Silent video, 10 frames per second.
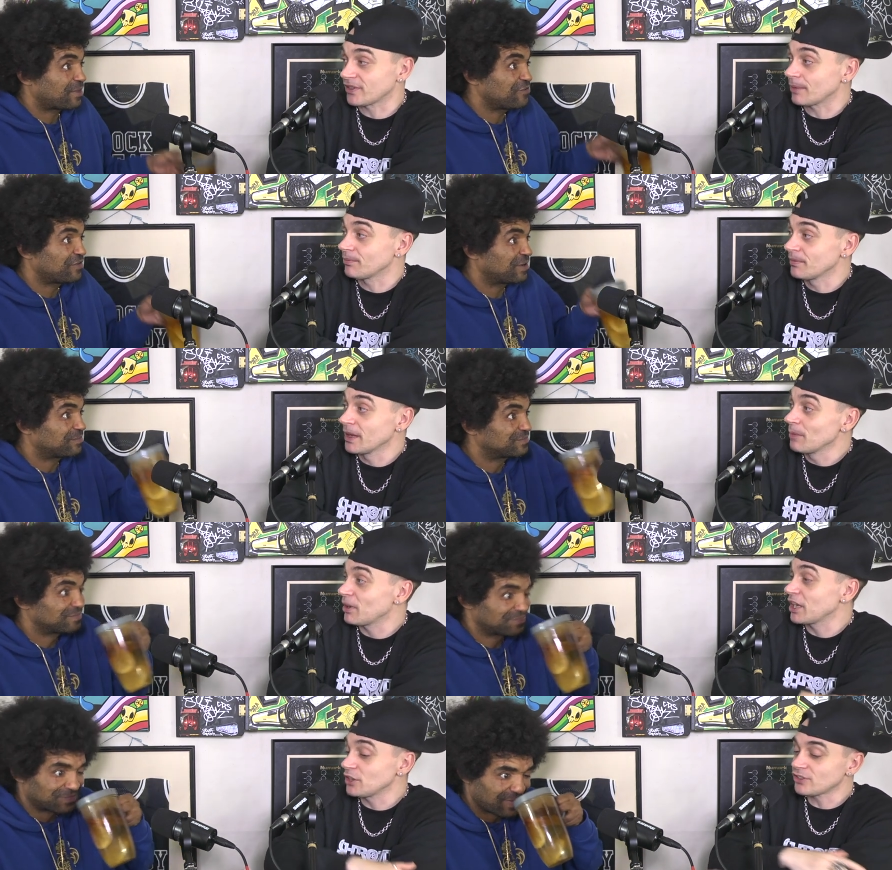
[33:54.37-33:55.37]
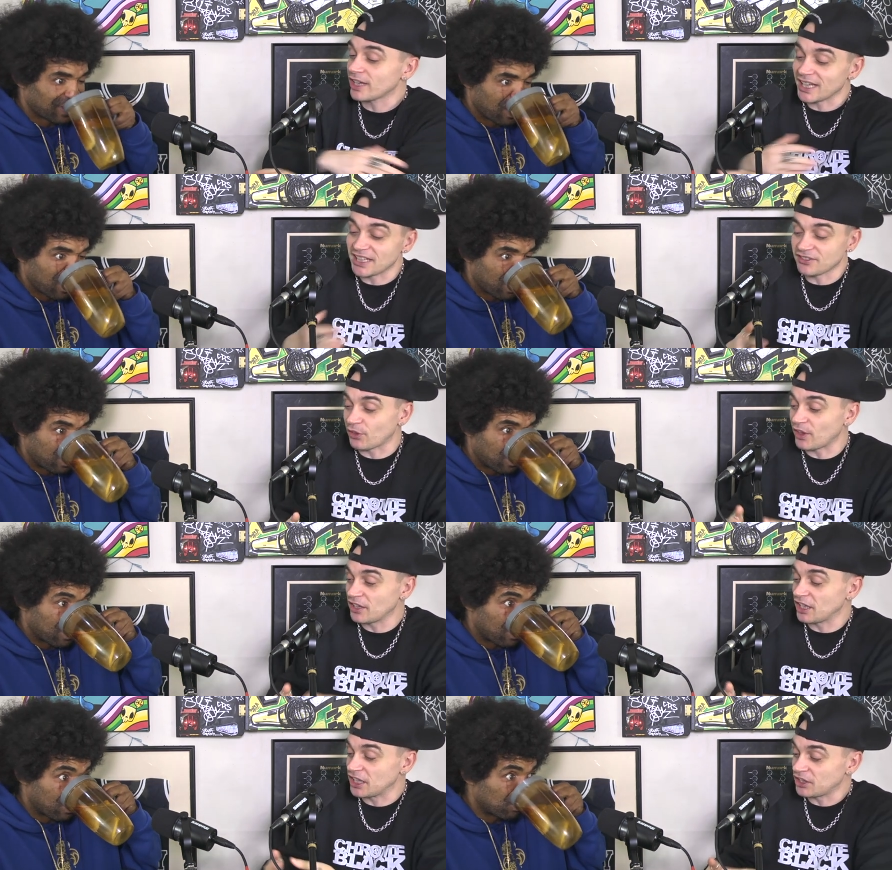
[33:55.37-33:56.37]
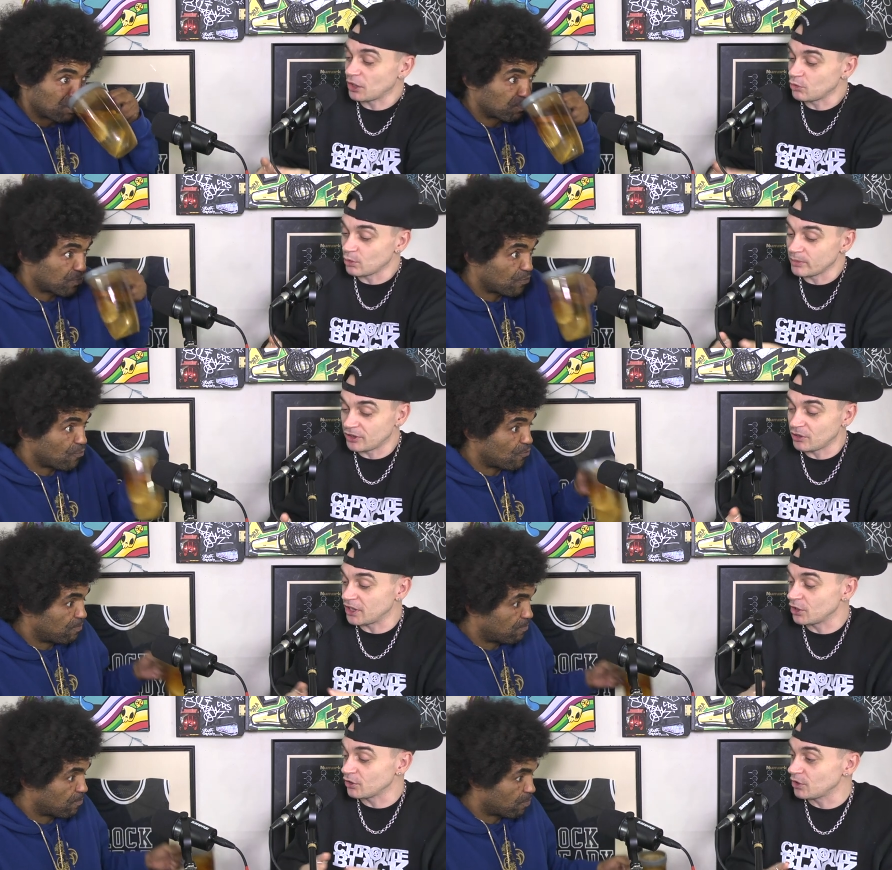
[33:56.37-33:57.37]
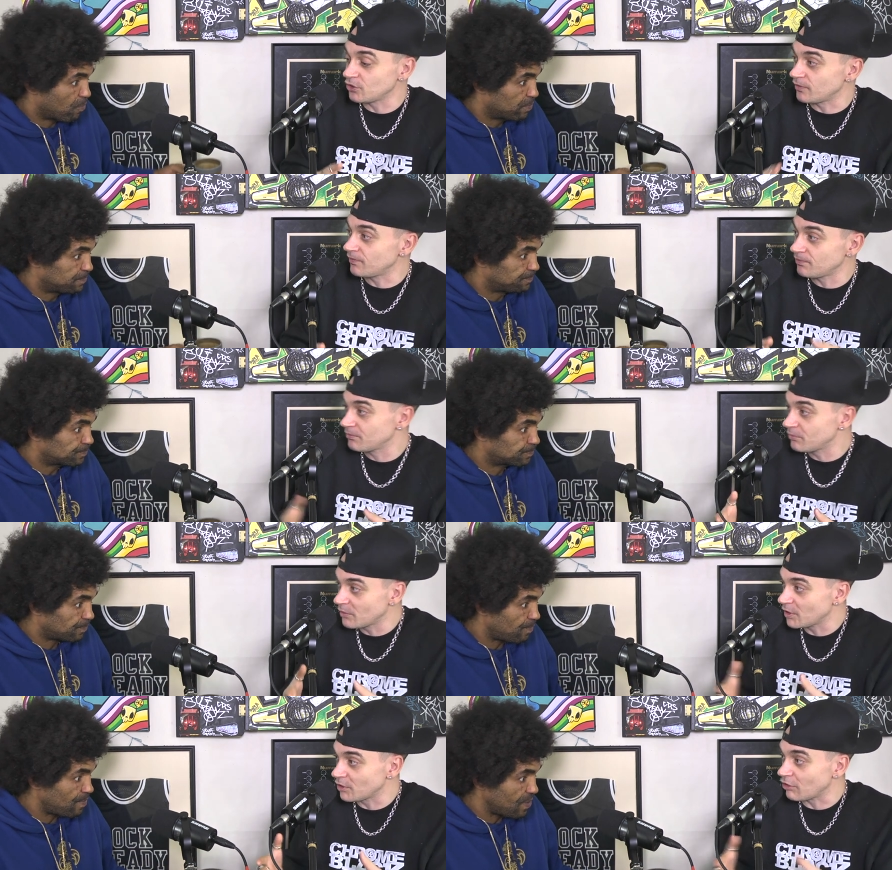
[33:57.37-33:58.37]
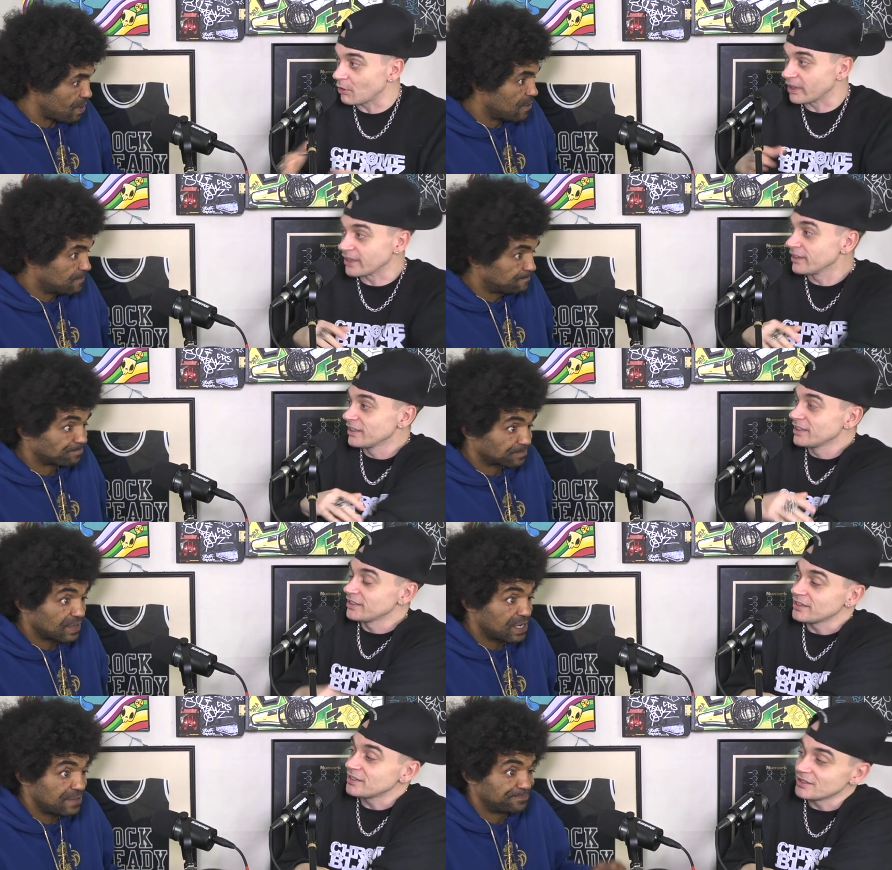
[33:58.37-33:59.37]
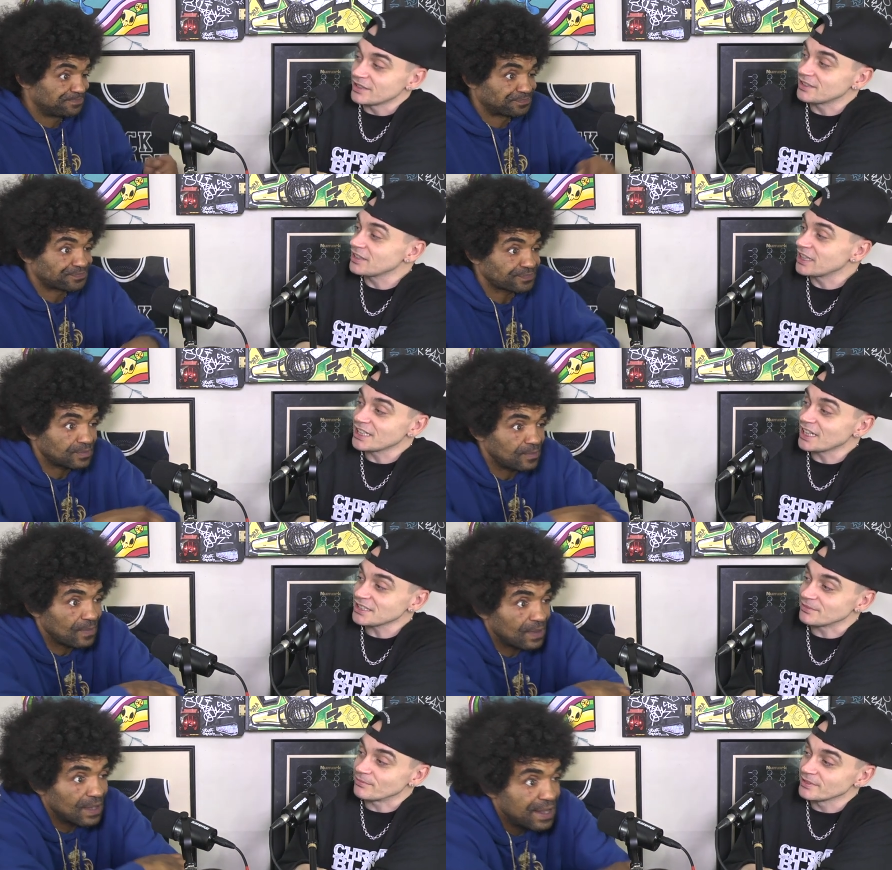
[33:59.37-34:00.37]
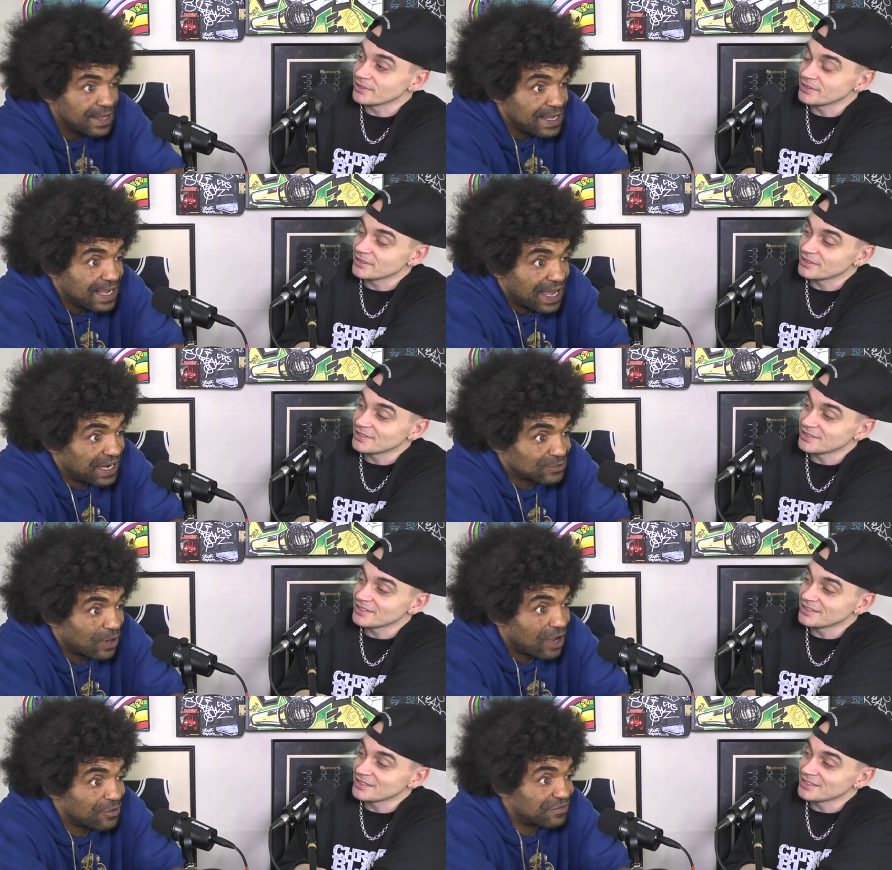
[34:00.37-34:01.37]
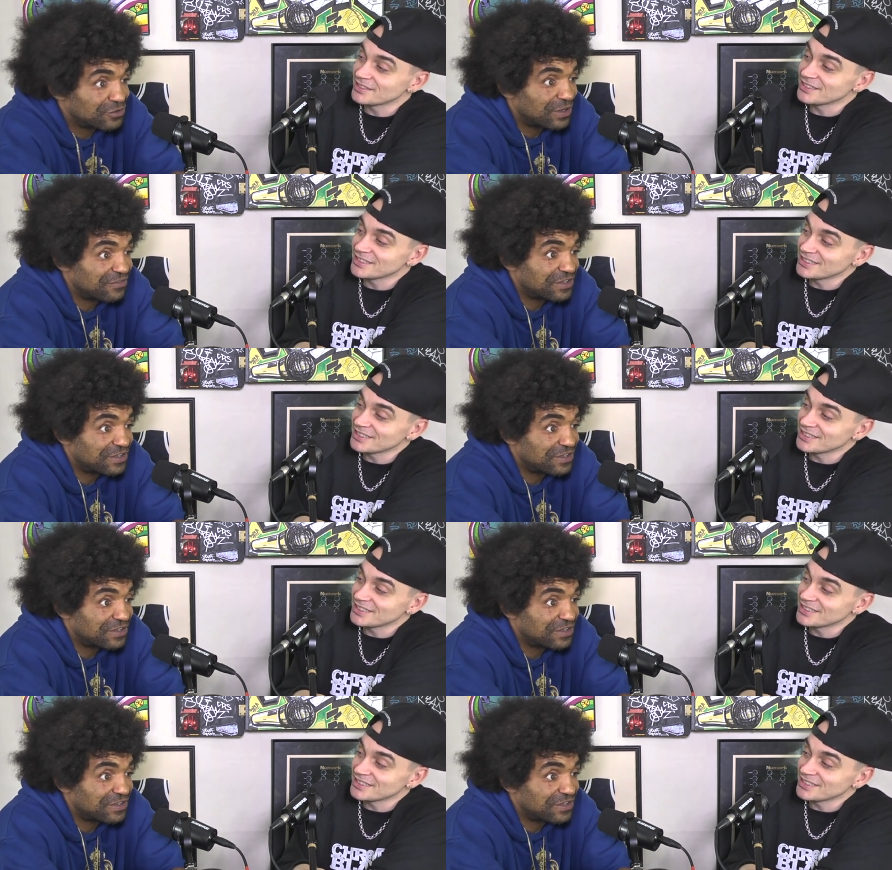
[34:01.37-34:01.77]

Speaker 1: Sad. Both of them. But like you say, it's the thing that you don't normally do that you're not used to controlling. No. That's the thing that gets them.
Speaker 2: And that's why I'll never do